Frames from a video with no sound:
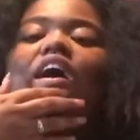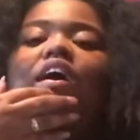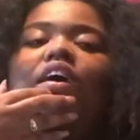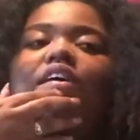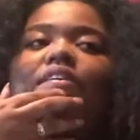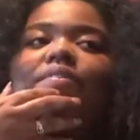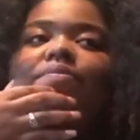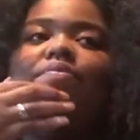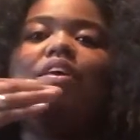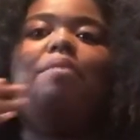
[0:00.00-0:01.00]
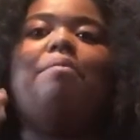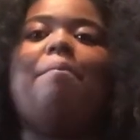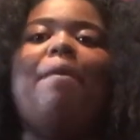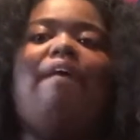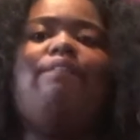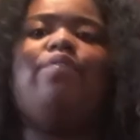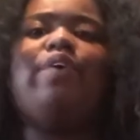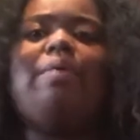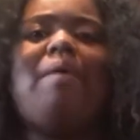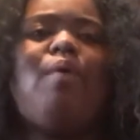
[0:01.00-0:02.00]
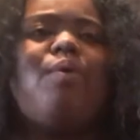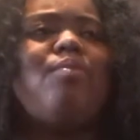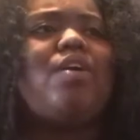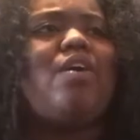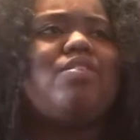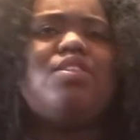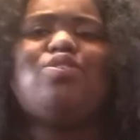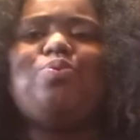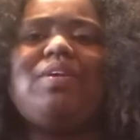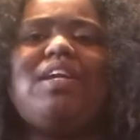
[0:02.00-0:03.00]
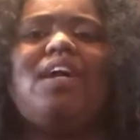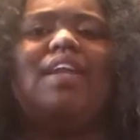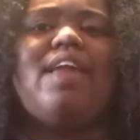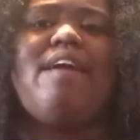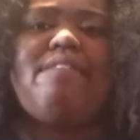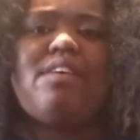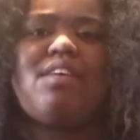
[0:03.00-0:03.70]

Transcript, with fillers: Um, been my friend, my road dog since twenty eleven.